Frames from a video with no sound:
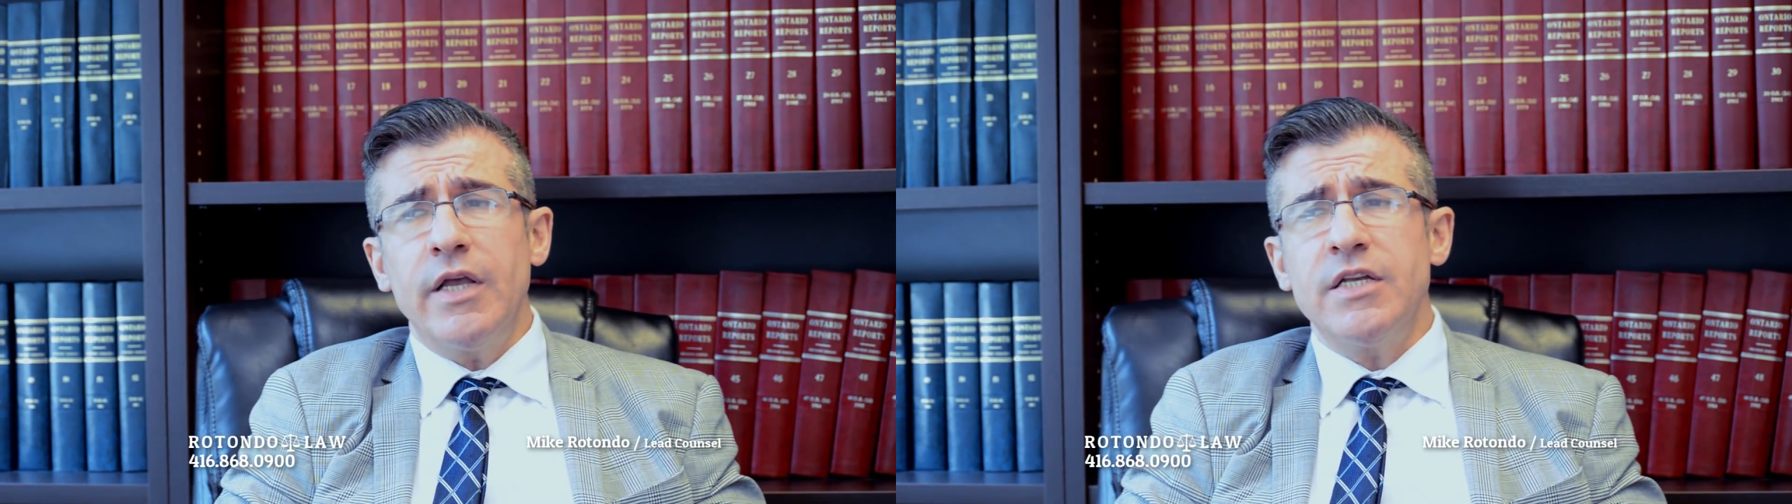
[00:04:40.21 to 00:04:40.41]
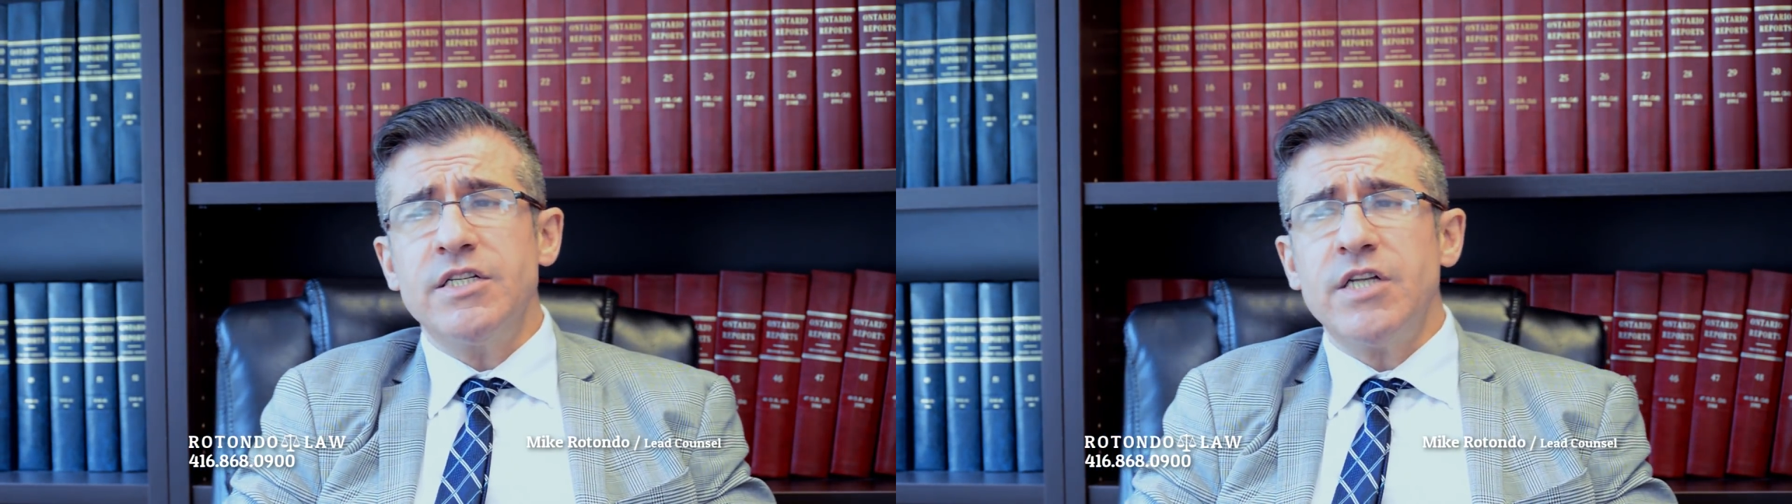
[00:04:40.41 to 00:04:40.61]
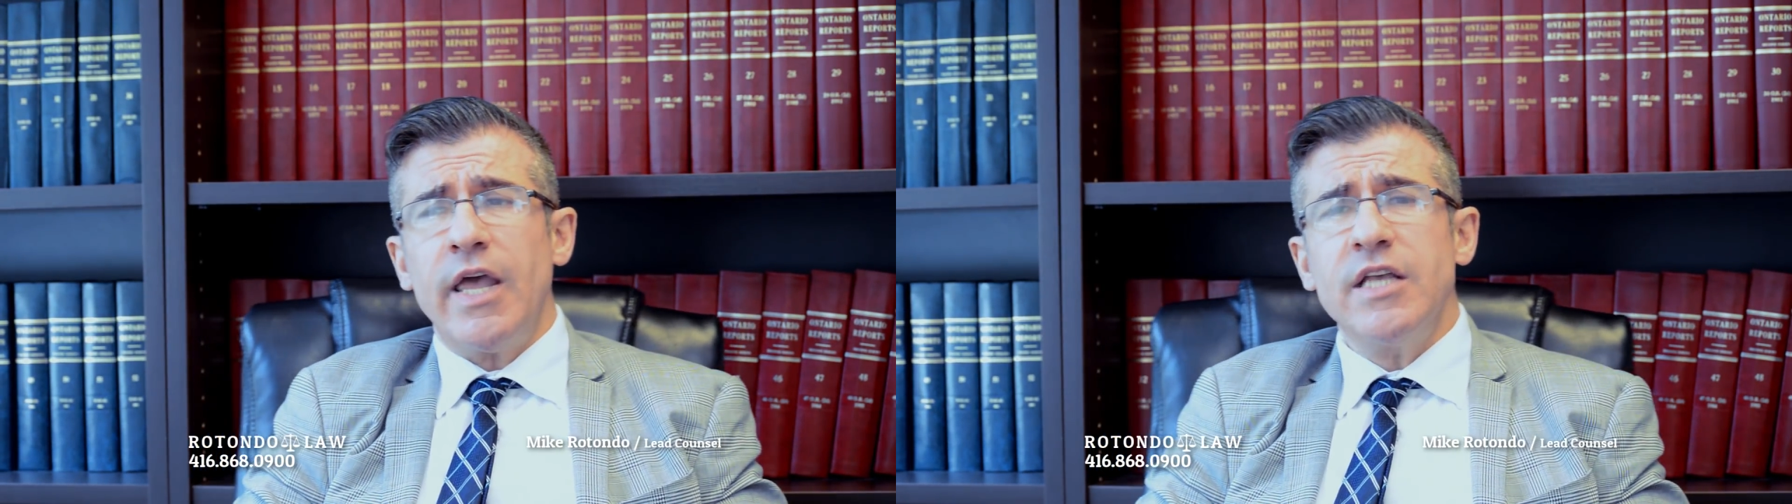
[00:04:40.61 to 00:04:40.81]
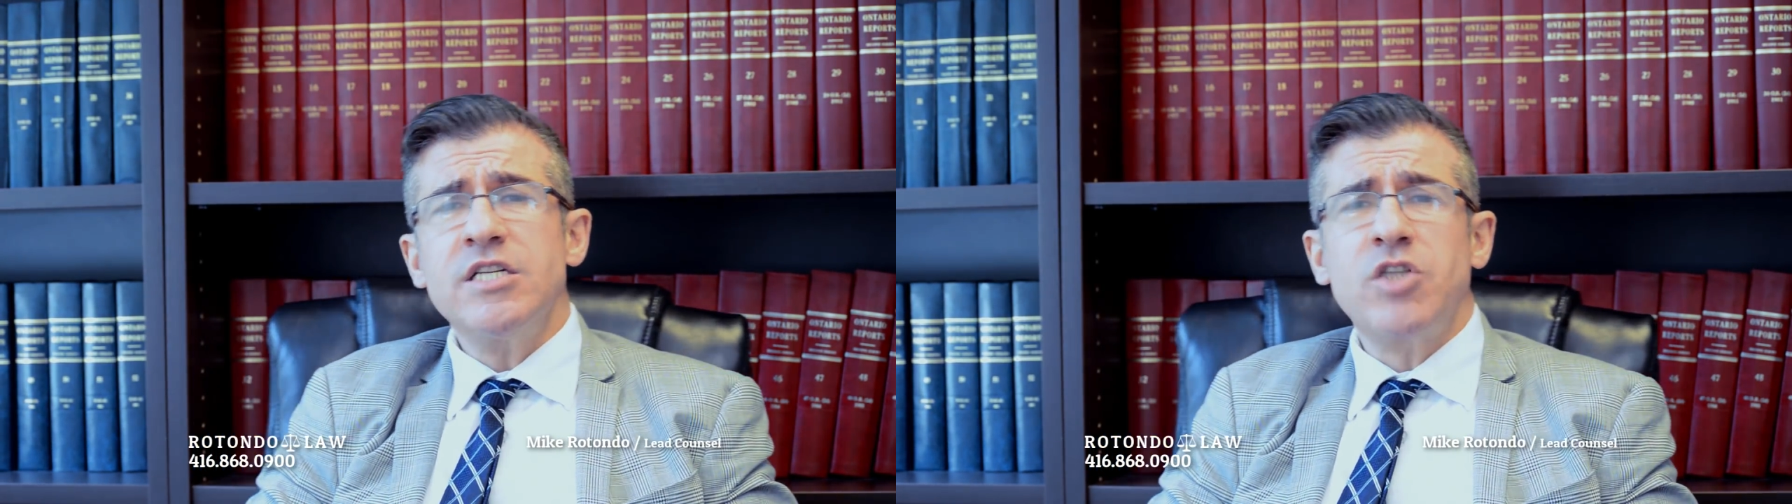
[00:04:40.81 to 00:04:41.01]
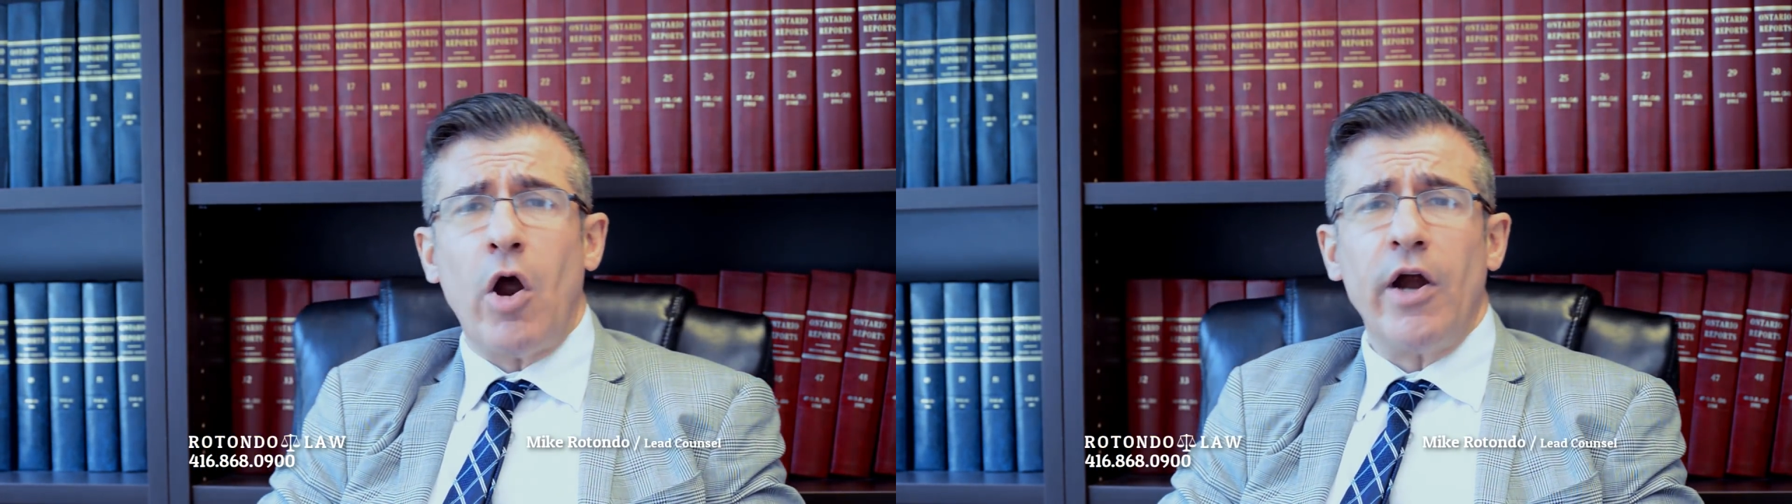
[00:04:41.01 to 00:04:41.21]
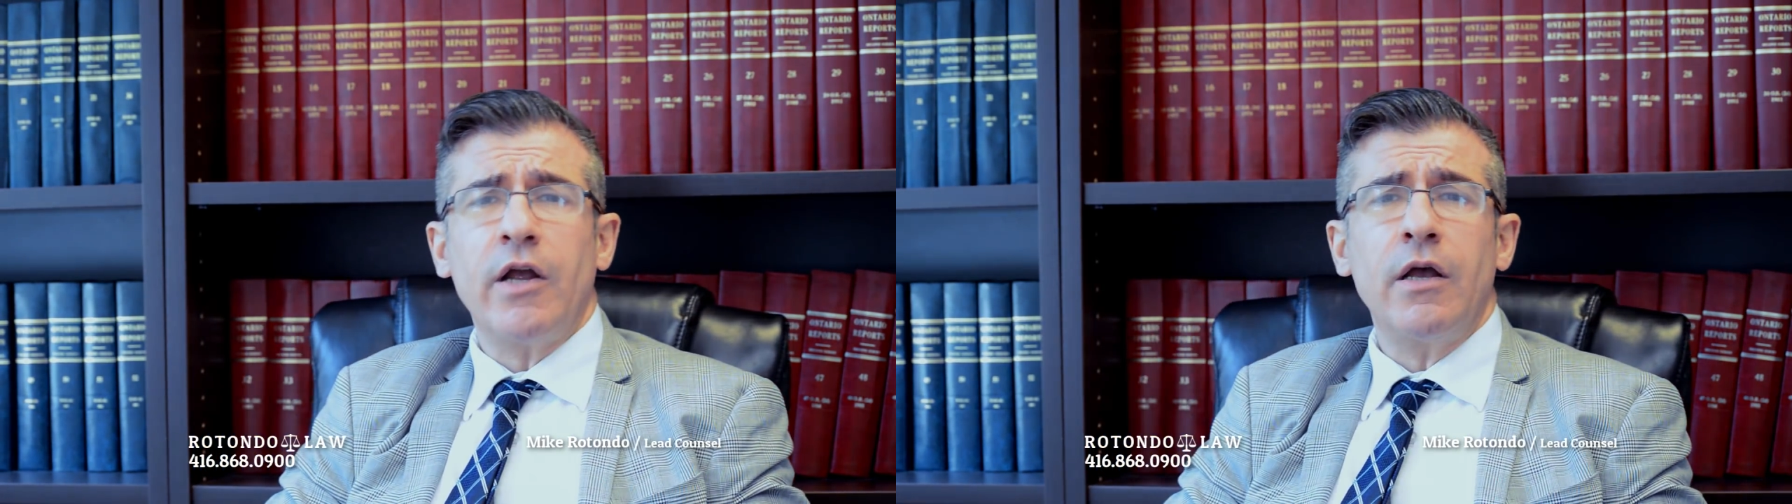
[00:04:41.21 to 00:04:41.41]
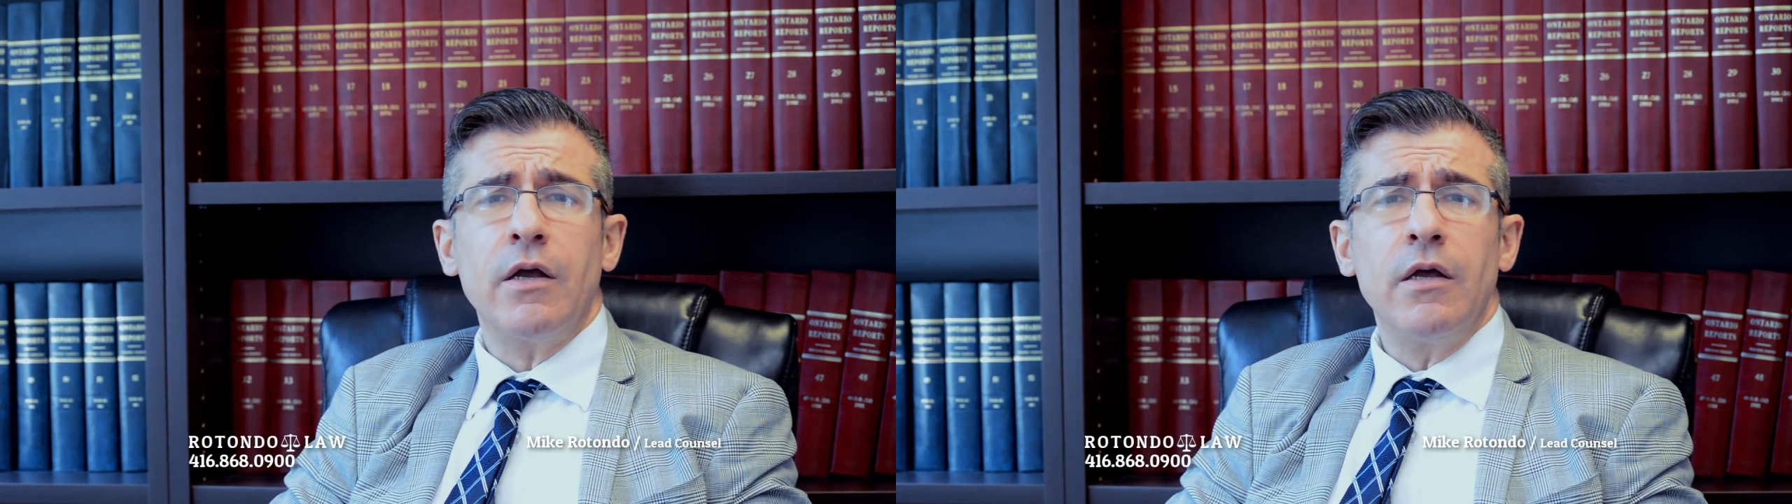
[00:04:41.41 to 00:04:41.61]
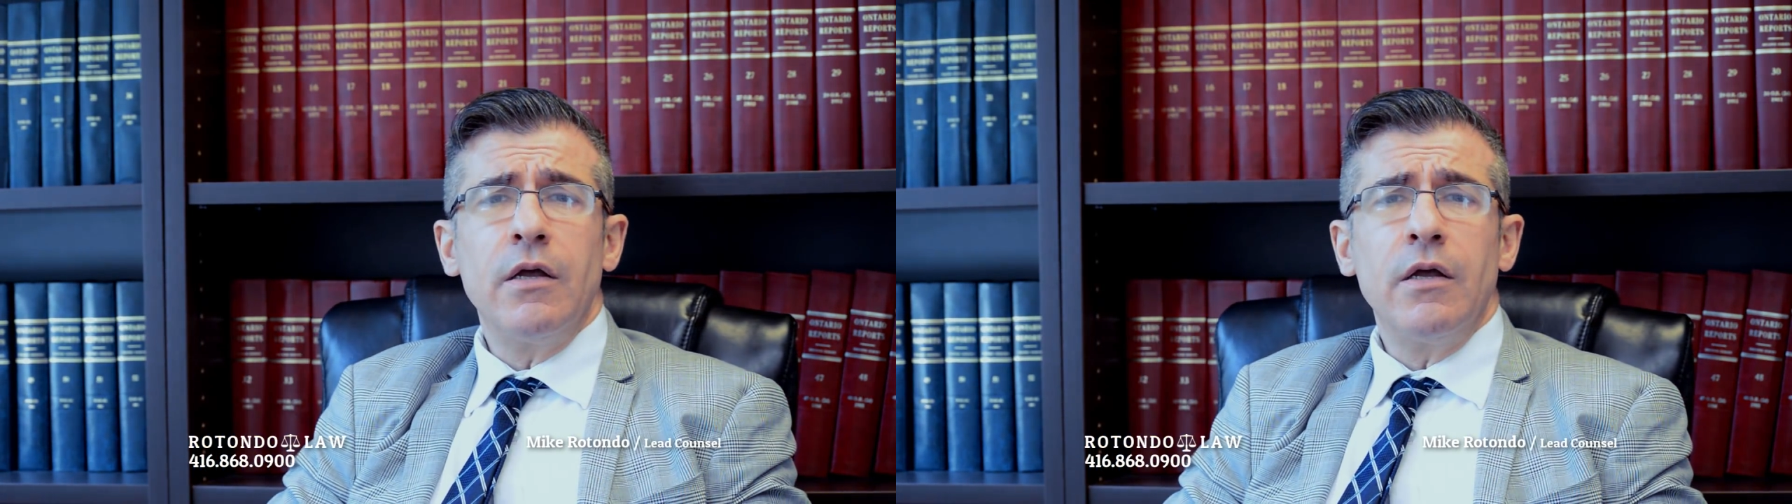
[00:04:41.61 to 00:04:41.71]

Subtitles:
is a stark